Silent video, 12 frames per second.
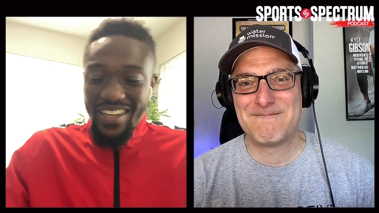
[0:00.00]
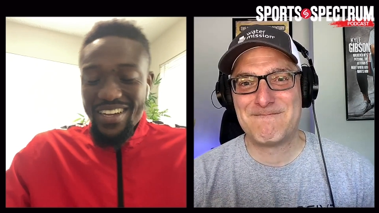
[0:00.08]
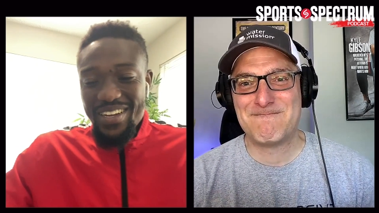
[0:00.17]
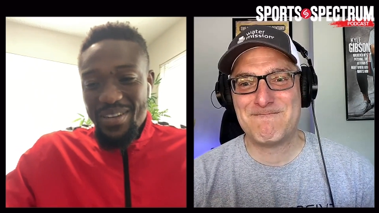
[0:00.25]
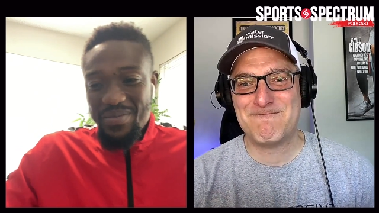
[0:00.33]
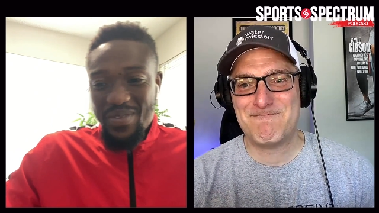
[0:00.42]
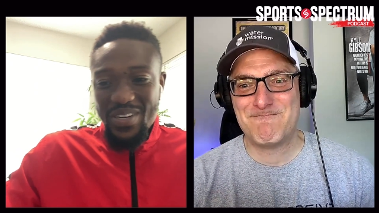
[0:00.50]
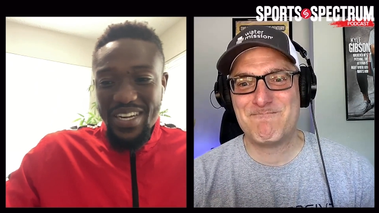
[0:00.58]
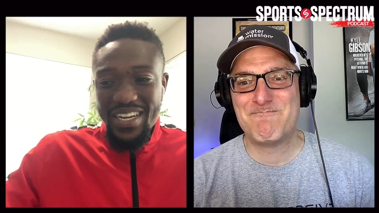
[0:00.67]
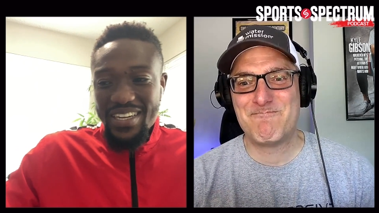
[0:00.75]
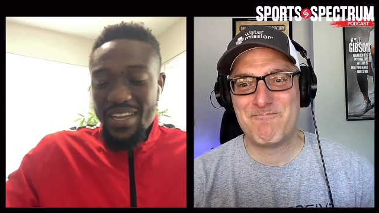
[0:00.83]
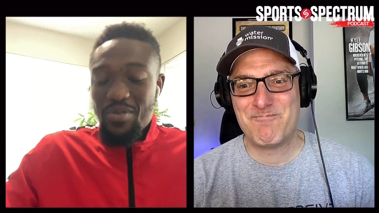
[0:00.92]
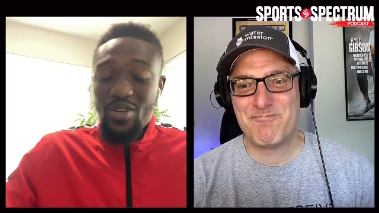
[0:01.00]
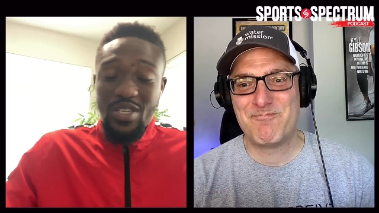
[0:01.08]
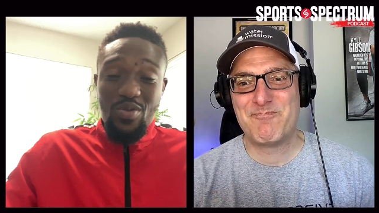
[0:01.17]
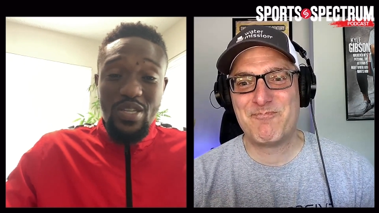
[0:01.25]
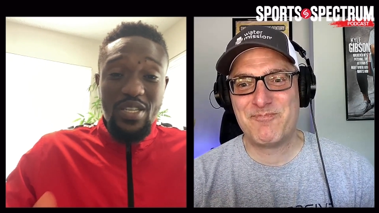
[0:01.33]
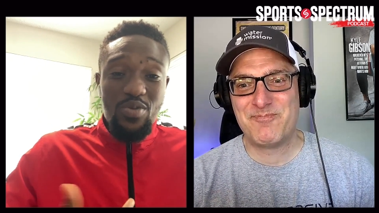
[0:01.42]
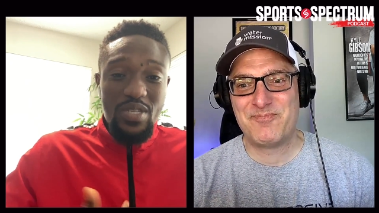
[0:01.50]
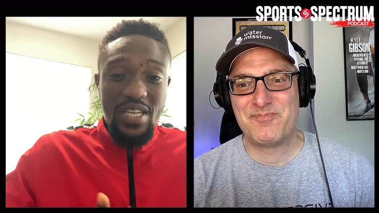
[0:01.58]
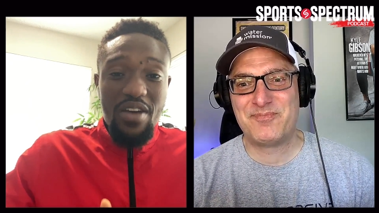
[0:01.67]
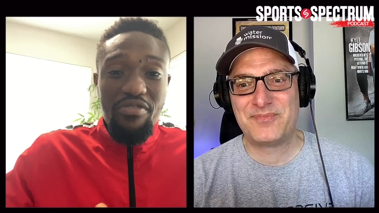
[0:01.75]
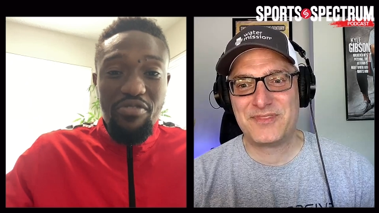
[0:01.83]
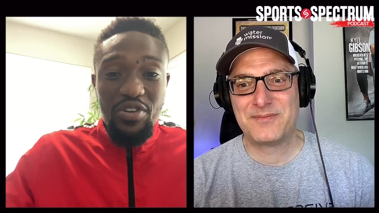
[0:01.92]
Speaker 1: um, on that day because it, it
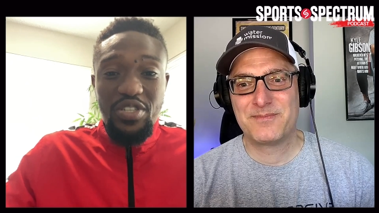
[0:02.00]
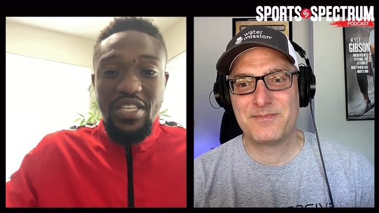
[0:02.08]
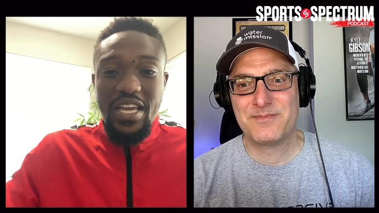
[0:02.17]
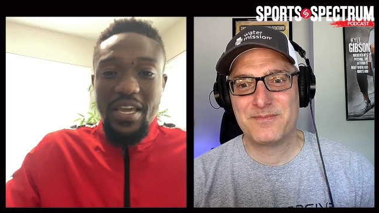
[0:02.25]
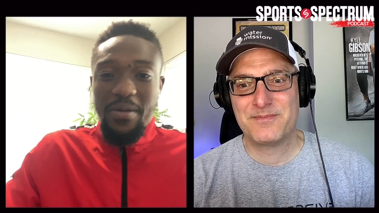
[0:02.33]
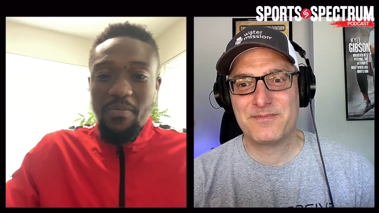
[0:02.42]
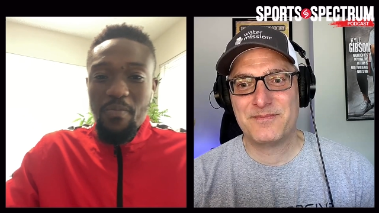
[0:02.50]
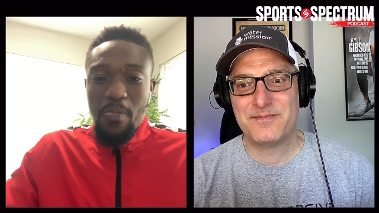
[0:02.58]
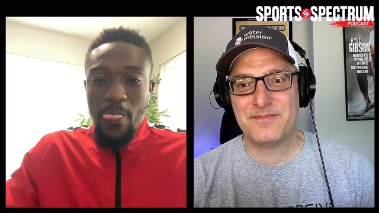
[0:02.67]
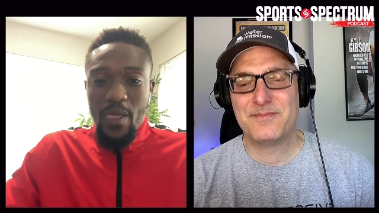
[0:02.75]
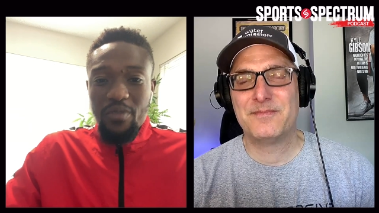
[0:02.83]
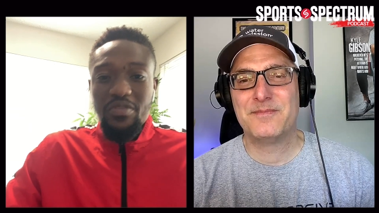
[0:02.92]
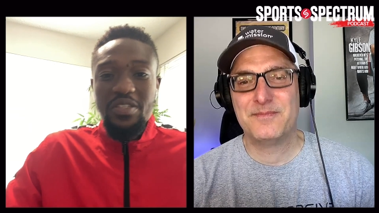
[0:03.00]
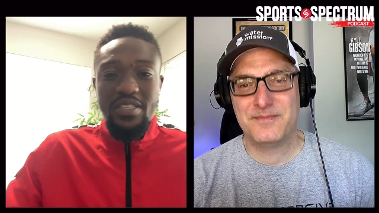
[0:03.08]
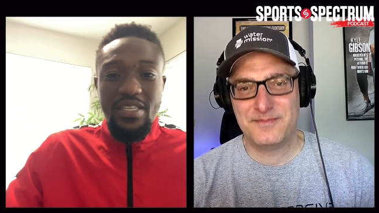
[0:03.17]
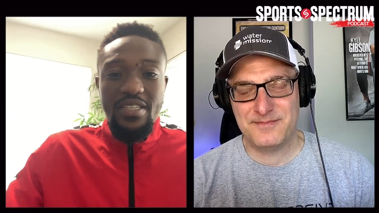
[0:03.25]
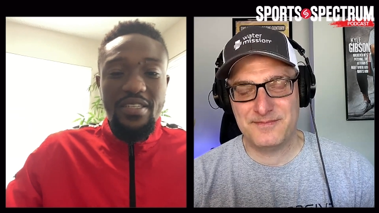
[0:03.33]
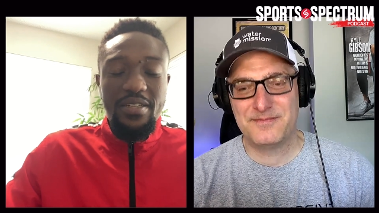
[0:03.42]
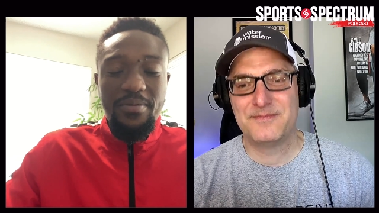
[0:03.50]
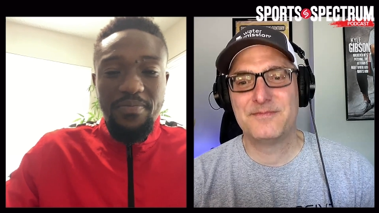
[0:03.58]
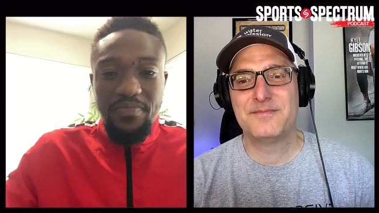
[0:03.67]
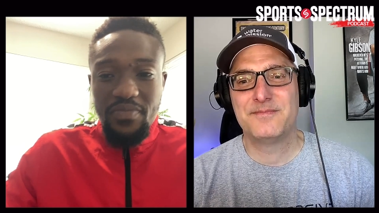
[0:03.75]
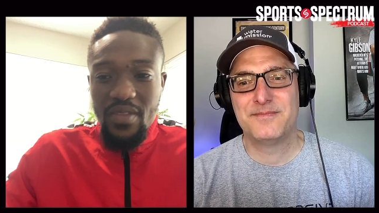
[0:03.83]
was our first game of the season.